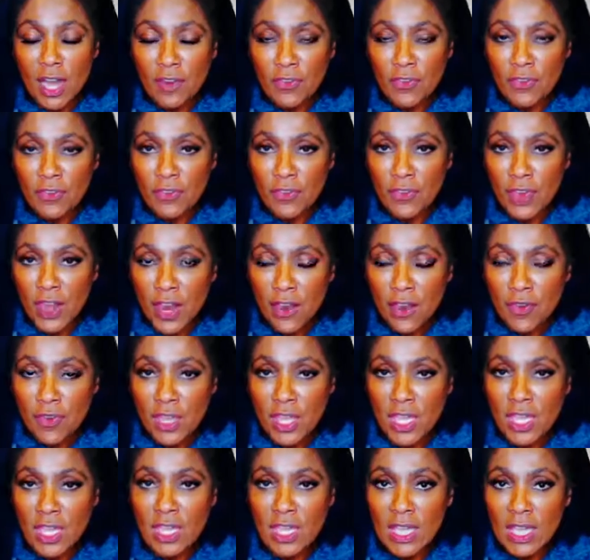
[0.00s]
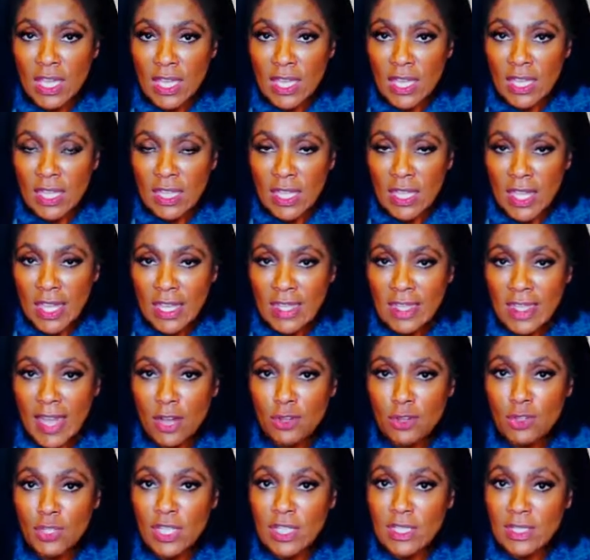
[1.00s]
very laid
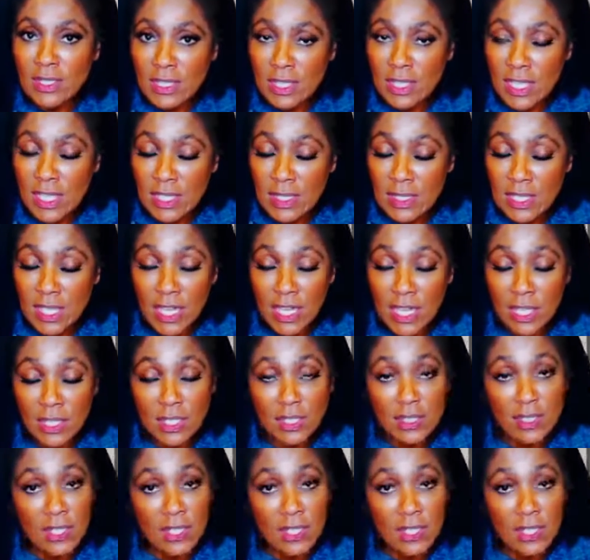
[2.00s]
out and detailed.